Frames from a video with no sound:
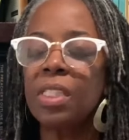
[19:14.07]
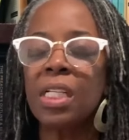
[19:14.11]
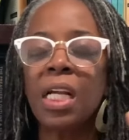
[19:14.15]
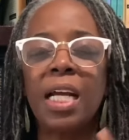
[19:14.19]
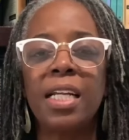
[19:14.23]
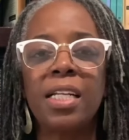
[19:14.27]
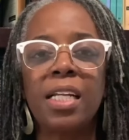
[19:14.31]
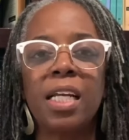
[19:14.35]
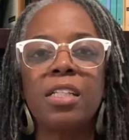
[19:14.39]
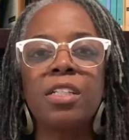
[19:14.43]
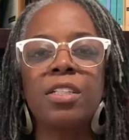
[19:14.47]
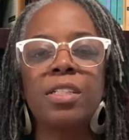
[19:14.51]

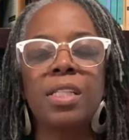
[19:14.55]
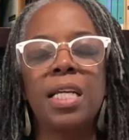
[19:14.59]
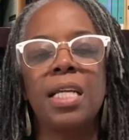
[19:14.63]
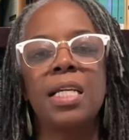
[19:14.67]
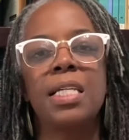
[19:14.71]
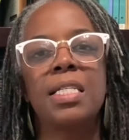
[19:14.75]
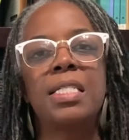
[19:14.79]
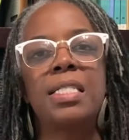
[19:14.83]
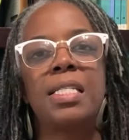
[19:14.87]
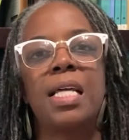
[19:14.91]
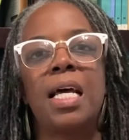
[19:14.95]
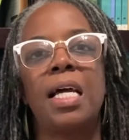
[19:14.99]
Another
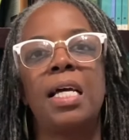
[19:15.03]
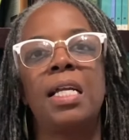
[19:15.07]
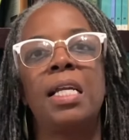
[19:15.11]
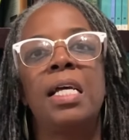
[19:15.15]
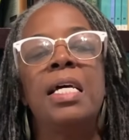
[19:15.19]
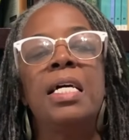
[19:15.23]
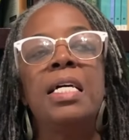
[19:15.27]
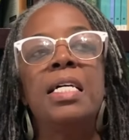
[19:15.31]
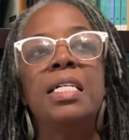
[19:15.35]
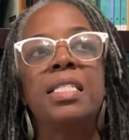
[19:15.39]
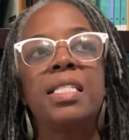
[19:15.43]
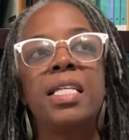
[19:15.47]
thing is that
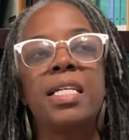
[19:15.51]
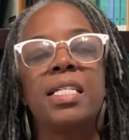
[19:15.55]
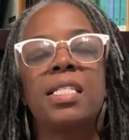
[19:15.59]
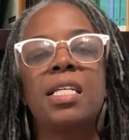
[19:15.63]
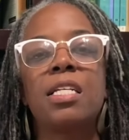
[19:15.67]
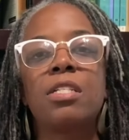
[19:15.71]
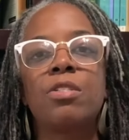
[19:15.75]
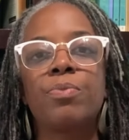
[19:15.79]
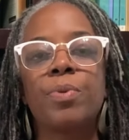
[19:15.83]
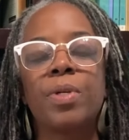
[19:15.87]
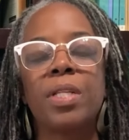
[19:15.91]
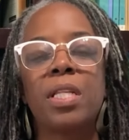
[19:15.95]
this
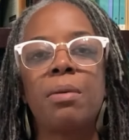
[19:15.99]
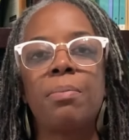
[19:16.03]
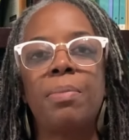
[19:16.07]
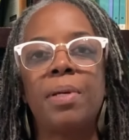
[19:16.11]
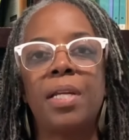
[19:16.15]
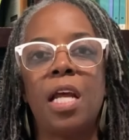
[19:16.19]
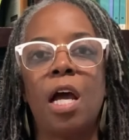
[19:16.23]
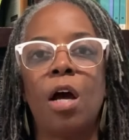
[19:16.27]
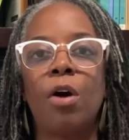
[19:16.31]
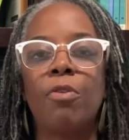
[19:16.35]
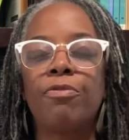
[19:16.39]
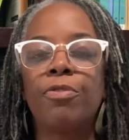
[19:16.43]
has really
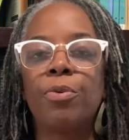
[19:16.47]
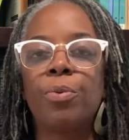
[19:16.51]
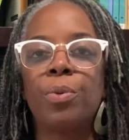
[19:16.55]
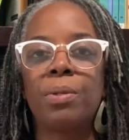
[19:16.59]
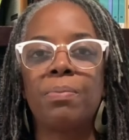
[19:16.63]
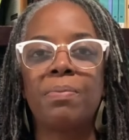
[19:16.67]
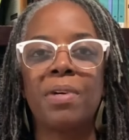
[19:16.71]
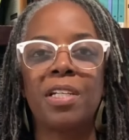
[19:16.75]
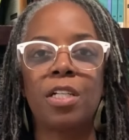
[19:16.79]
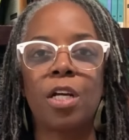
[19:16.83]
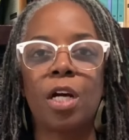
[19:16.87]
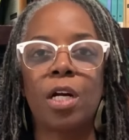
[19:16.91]
been helpful
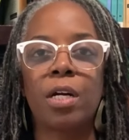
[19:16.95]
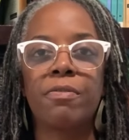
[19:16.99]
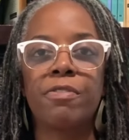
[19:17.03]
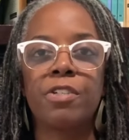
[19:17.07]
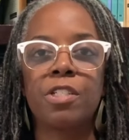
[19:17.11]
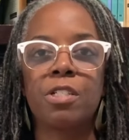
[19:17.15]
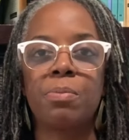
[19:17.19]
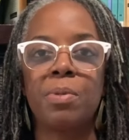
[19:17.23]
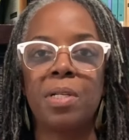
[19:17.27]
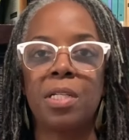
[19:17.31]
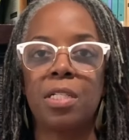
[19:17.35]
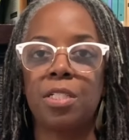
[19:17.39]
with my daughter
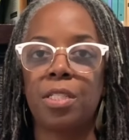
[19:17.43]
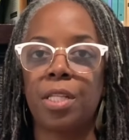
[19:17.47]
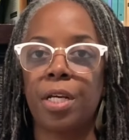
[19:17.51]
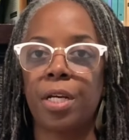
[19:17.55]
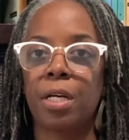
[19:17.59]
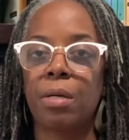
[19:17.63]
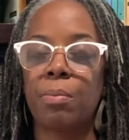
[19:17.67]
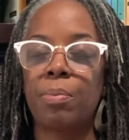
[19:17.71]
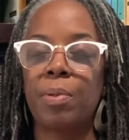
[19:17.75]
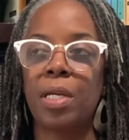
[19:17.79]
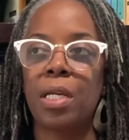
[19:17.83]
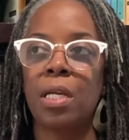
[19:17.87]
for speech
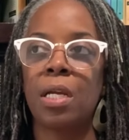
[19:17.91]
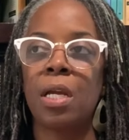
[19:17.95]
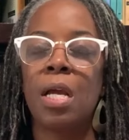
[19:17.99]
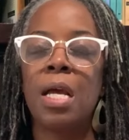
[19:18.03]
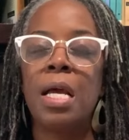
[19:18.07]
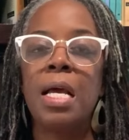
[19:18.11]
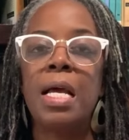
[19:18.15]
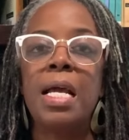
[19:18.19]
therapy.